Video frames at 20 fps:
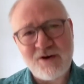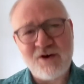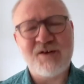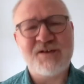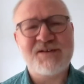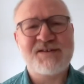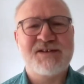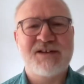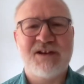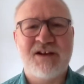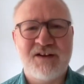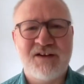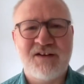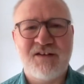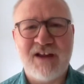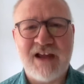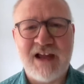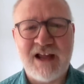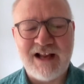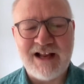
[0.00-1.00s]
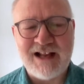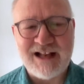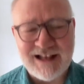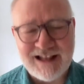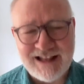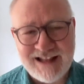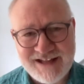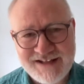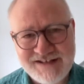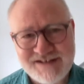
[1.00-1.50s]
our sins and
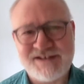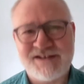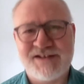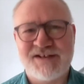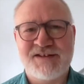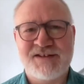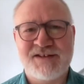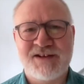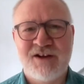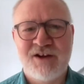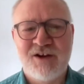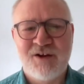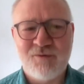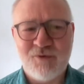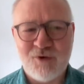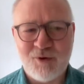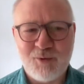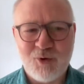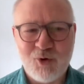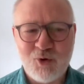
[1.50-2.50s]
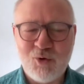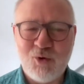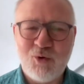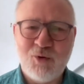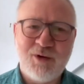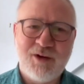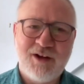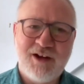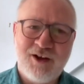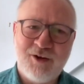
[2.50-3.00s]
cleanse us from
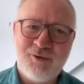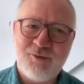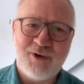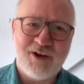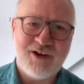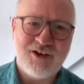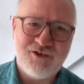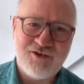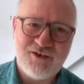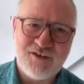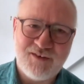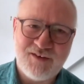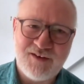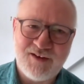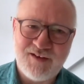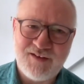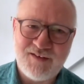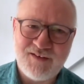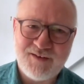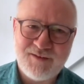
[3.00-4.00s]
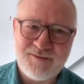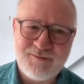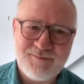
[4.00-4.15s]
all unrighteousness.